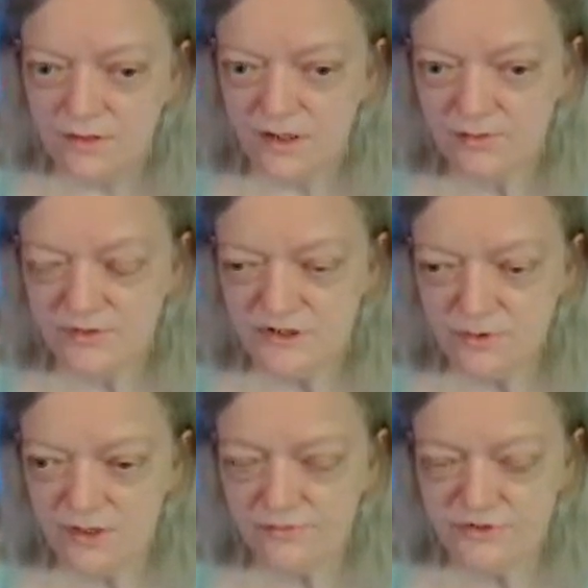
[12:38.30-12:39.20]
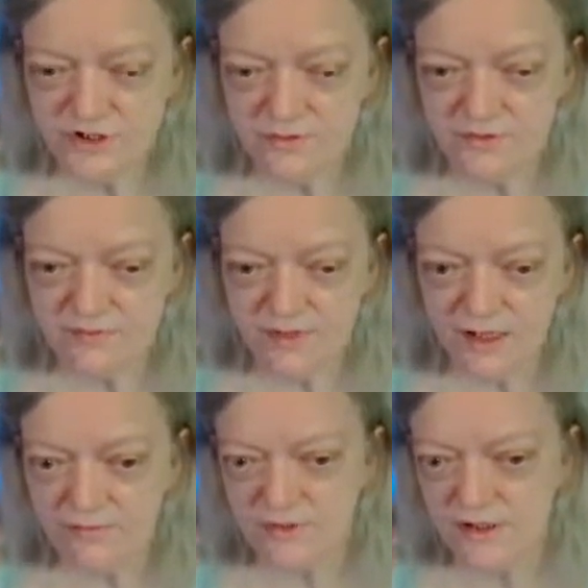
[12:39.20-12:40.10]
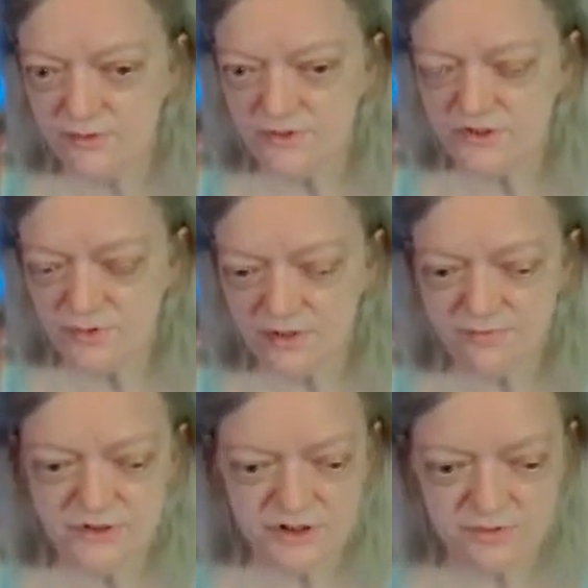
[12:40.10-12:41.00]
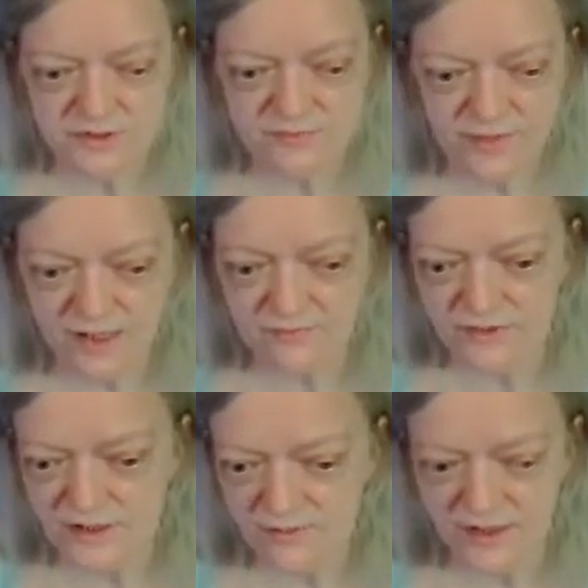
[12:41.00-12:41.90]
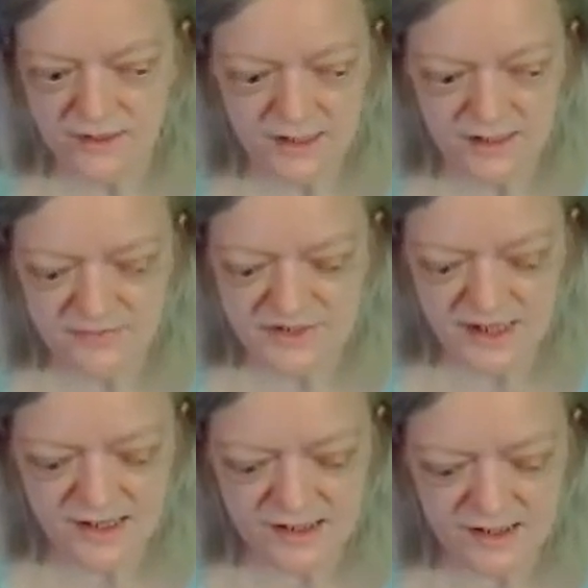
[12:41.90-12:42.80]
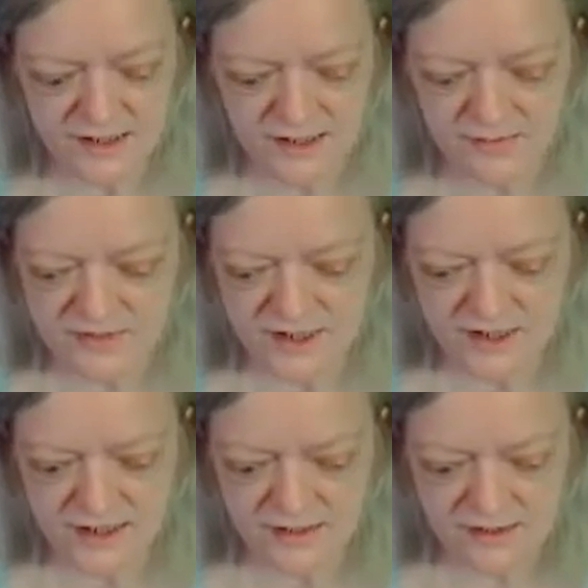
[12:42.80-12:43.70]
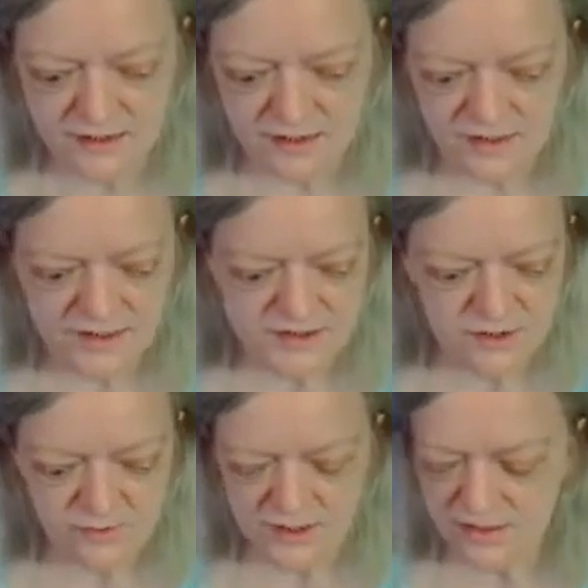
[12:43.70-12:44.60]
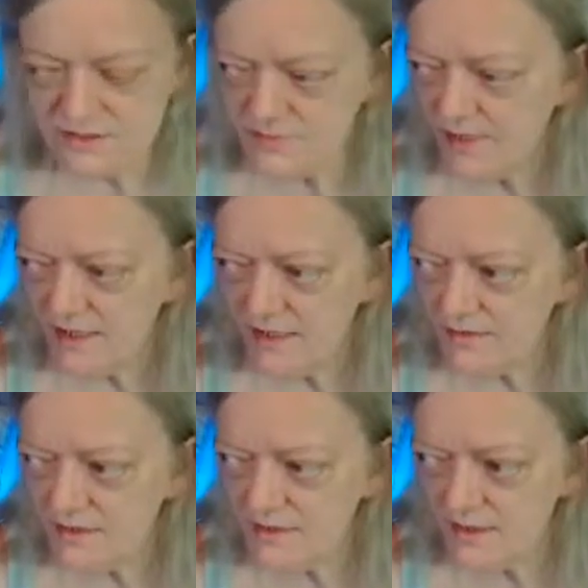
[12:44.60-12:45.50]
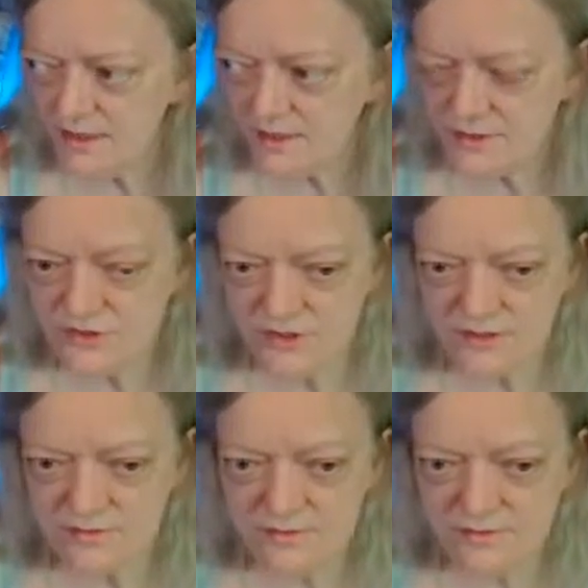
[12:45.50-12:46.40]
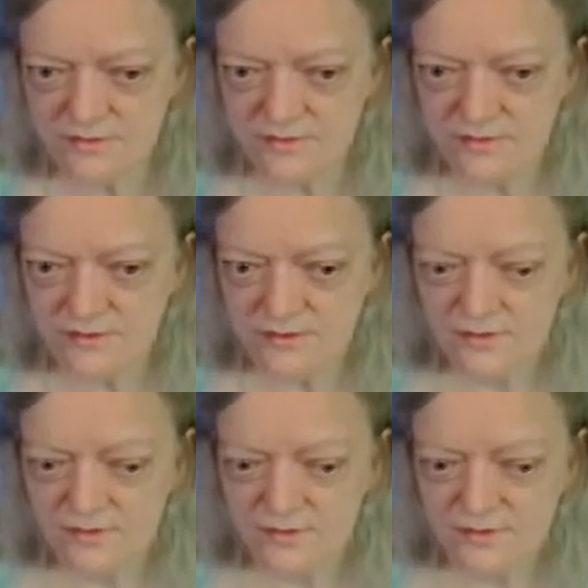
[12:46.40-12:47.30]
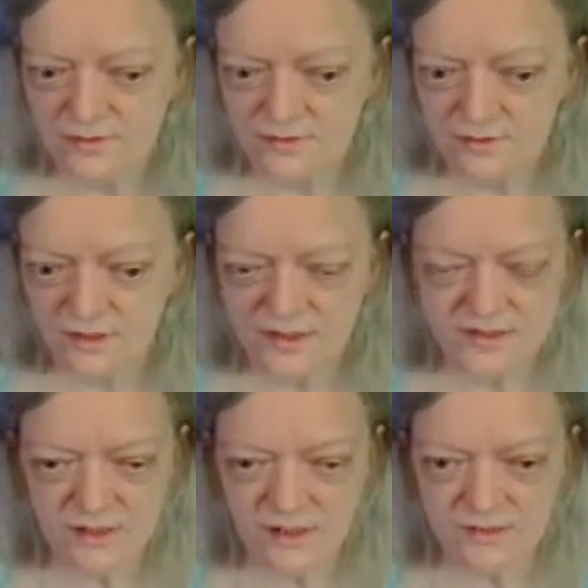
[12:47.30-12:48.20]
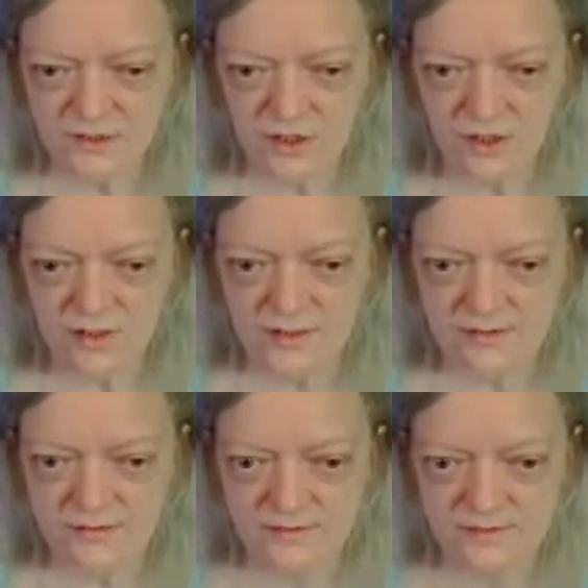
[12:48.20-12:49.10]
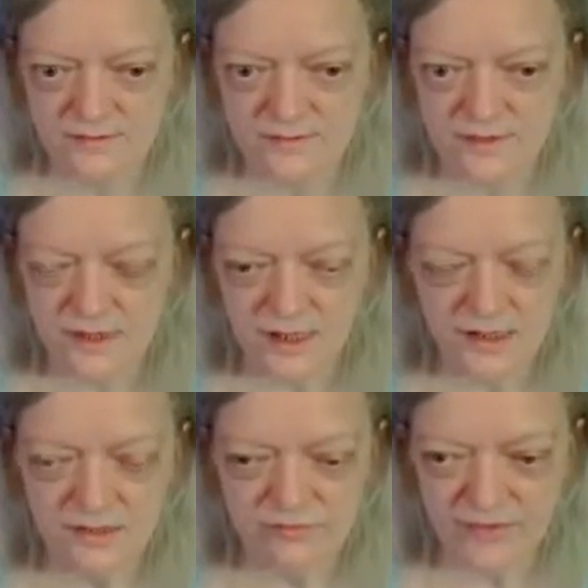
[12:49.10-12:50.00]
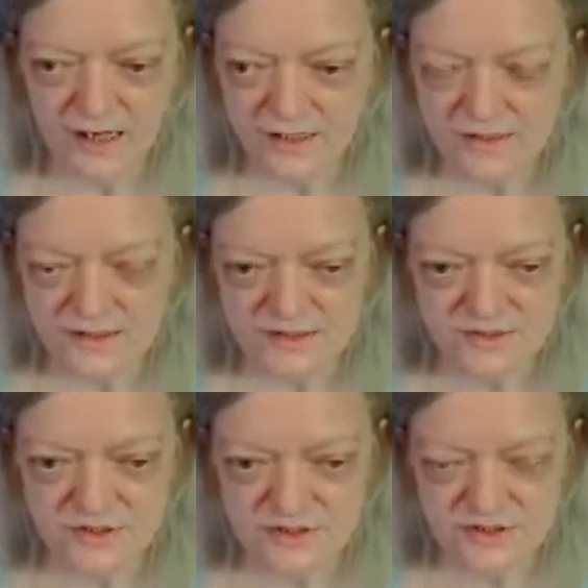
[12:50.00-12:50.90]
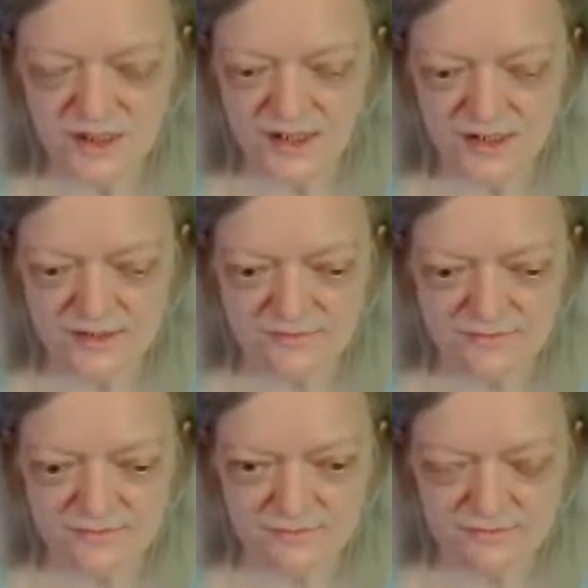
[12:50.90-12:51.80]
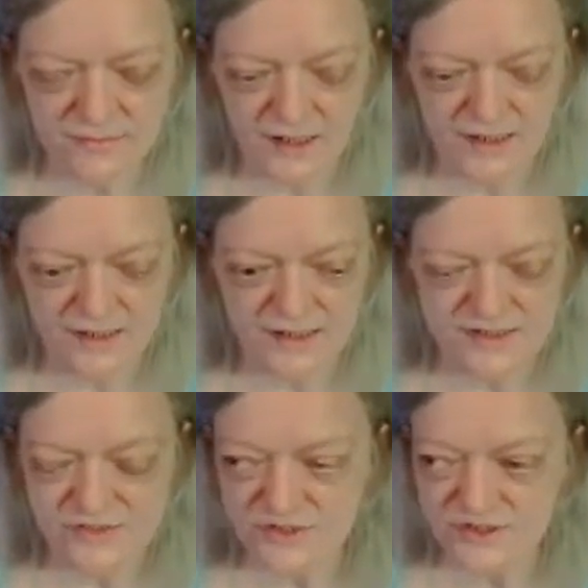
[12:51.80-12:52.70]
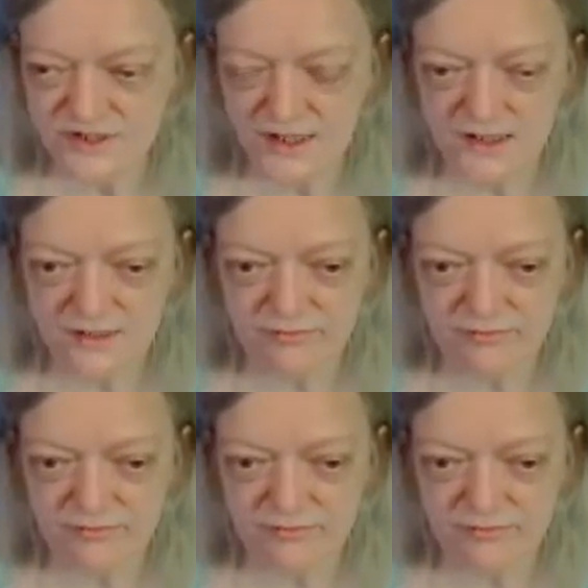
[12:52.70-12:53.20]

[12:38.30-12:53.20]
he was 12 and she was 5, and he was 12 and she was 5, and they kept saying it, and I was like, is no one else making this connection? It's not Dawn. And in fact, he's just like, I think he's just taken